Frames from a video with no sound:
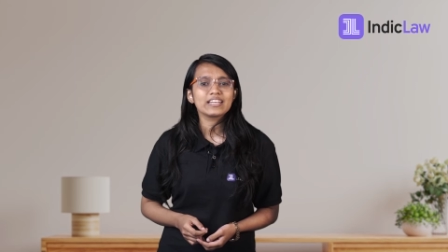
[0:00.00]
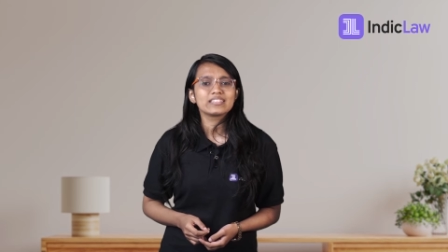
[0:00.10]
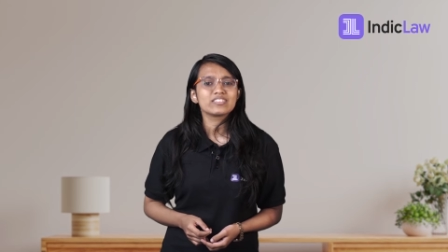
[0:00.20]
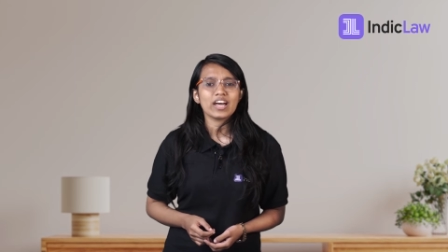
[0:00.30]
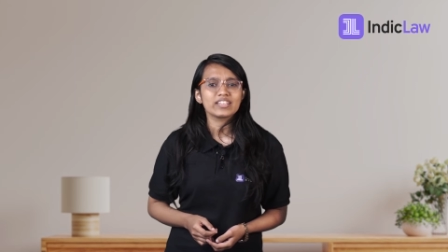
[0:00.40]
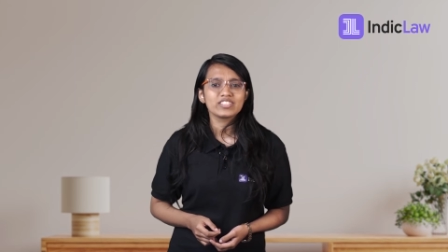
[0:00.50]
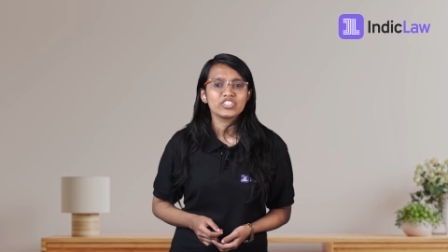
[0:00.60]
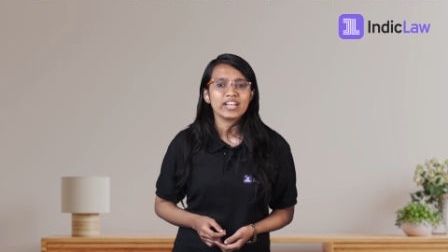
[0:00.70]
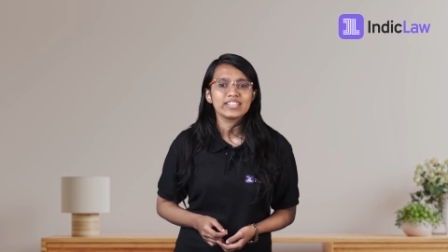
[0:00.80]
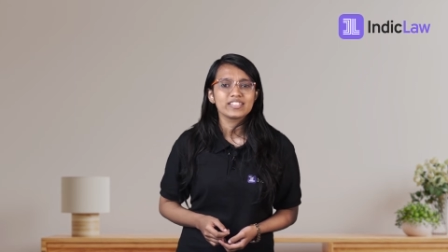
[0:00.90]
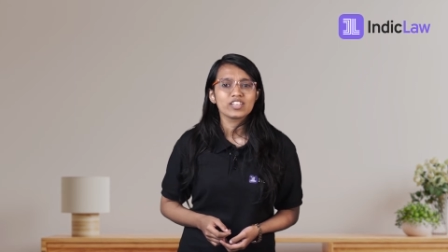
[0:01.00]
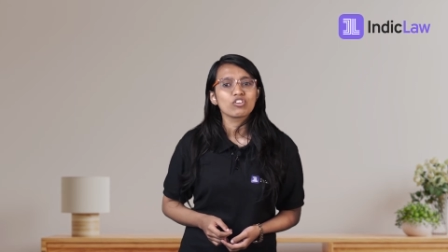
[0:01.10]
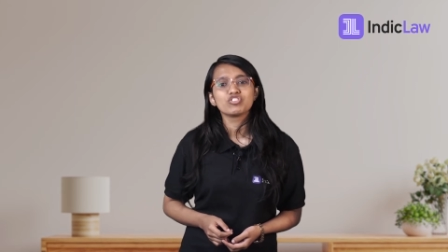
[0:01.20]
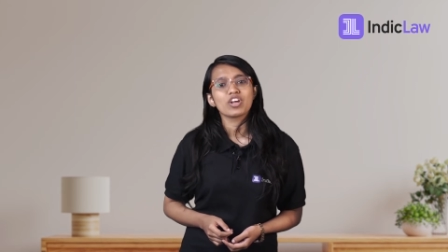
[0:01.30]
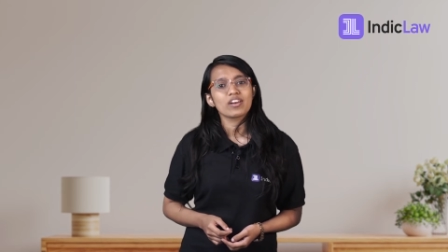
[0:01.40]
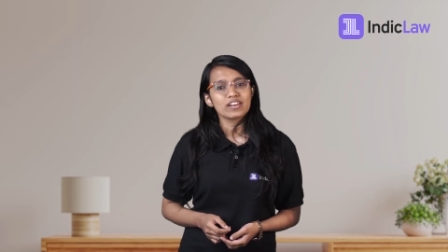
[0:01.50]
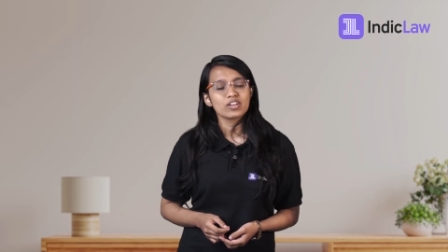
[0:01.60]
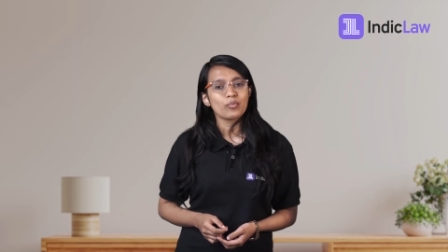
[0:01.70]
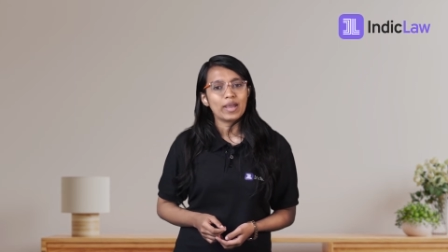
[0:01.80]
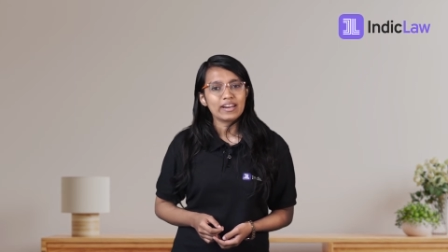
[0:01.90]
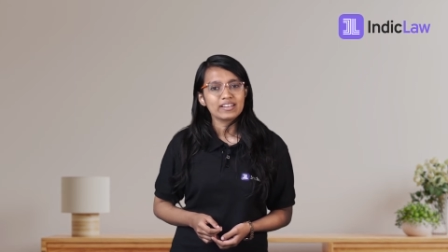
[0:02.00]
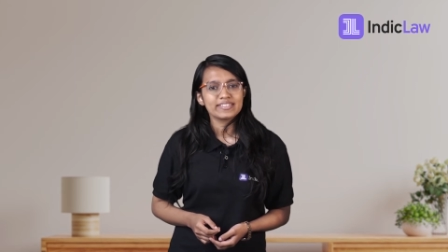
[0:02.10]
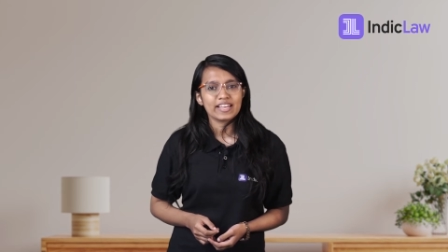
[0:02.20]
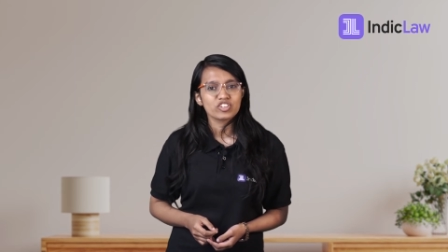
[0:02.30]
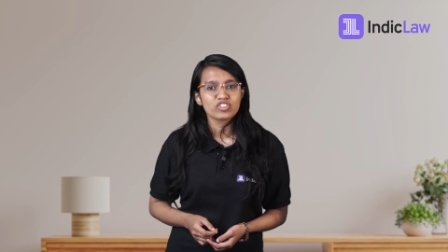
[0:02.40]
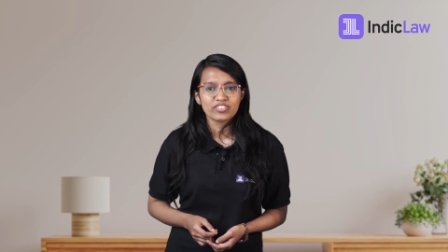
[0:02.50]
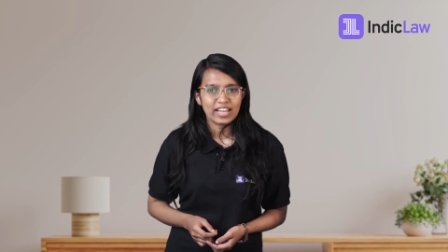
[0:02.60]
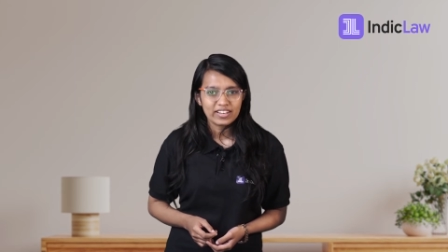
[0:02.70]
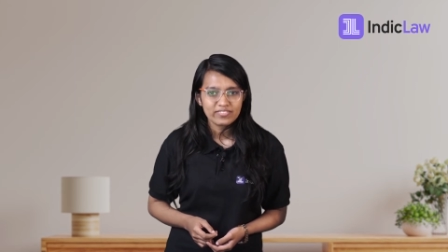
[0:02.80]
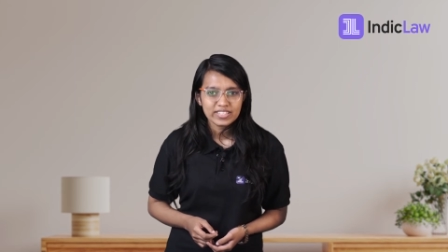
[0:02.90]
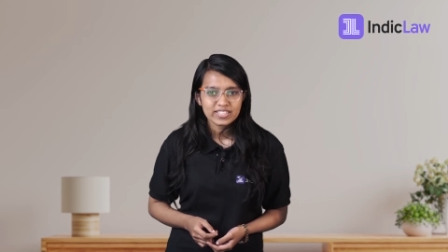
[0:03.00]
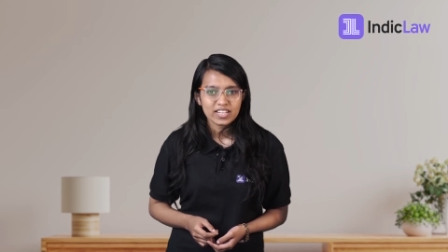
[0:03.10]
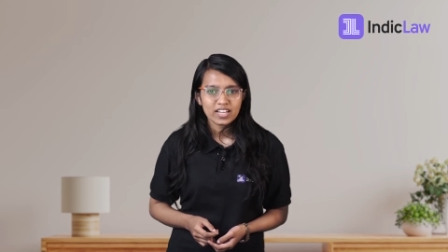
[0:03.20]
and strategizing your general awareness section relevant?